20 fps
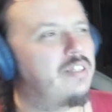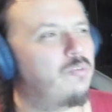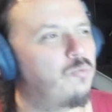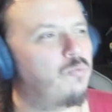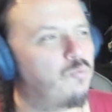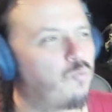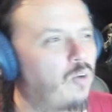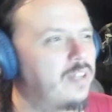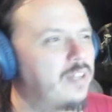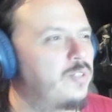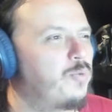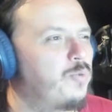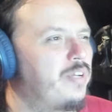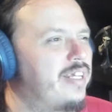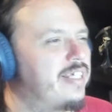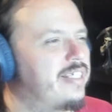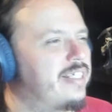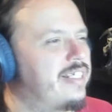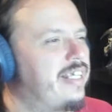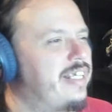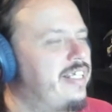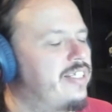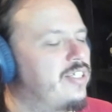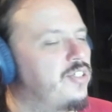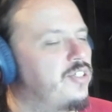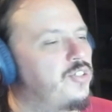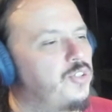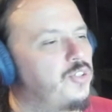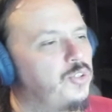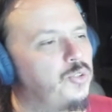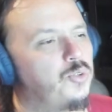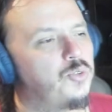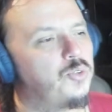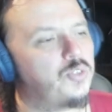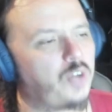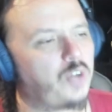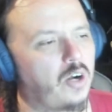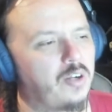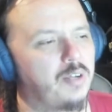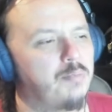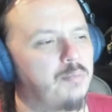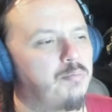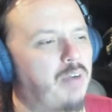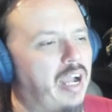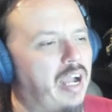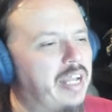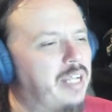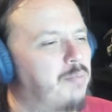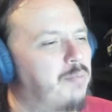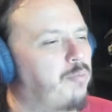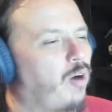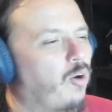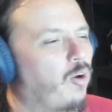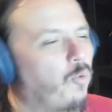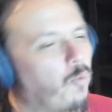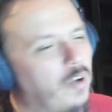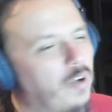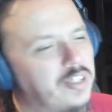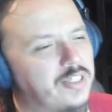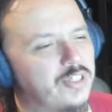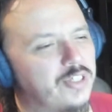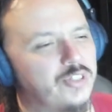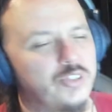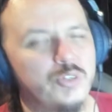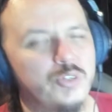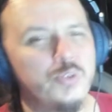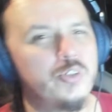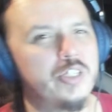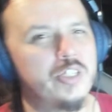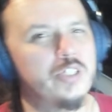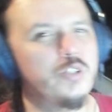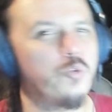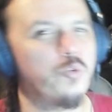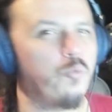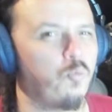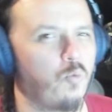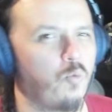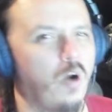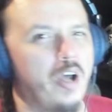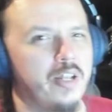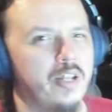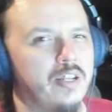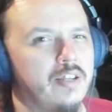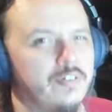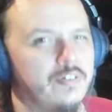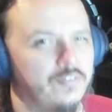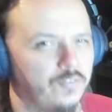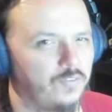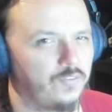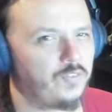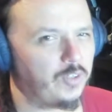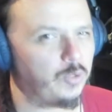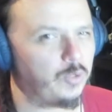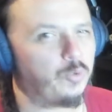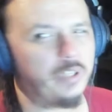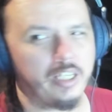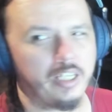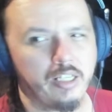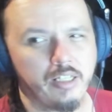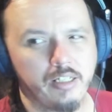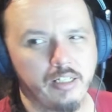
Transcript: once we hit season 2, start combining part 1s and 2s into one viewing